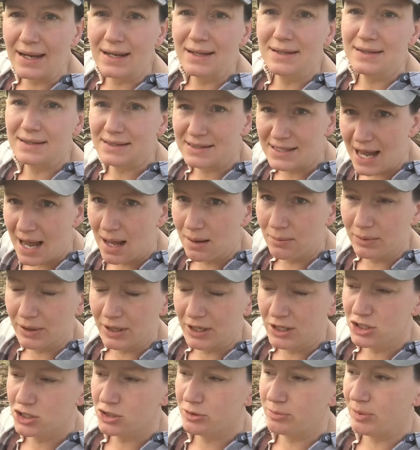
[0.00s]

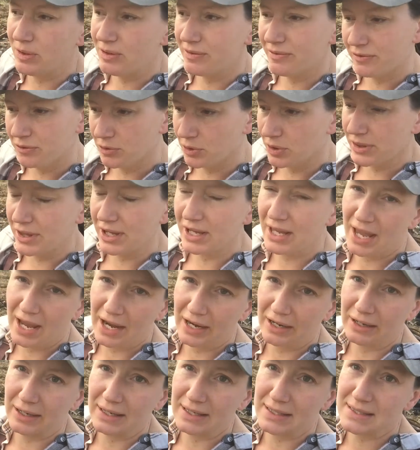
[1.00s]
established before the
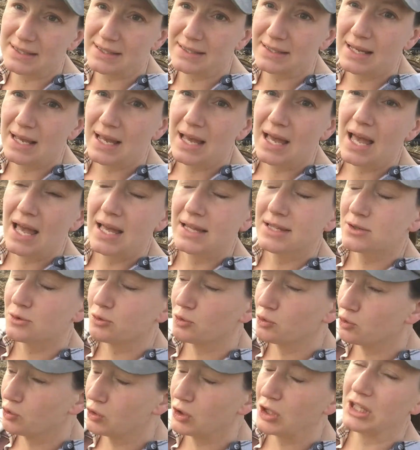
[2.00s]
carrots, it's
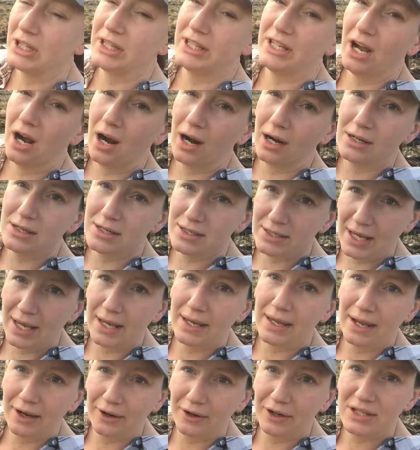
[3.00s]
really hard to get
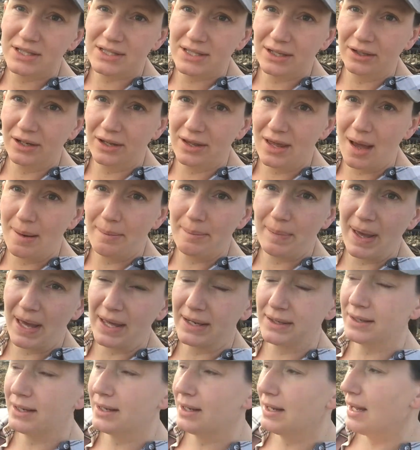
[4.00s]
carrots out of that
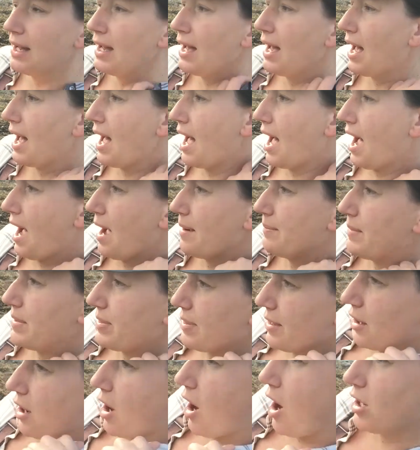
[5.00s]
bed.
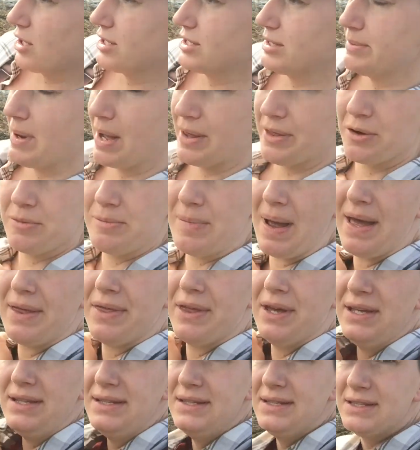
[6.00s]
There are some other
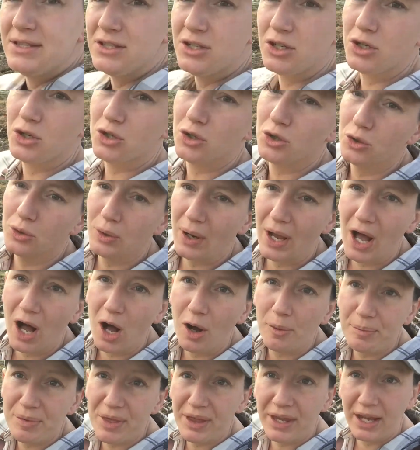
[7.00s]
methods to
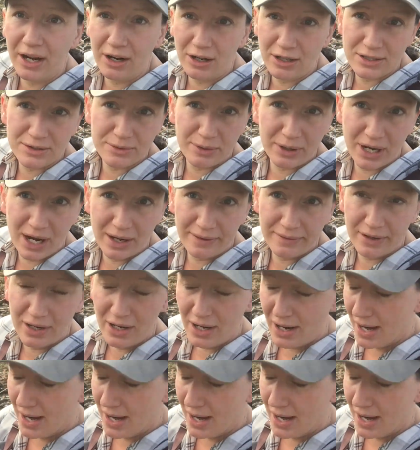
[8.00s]
help the carrots recover,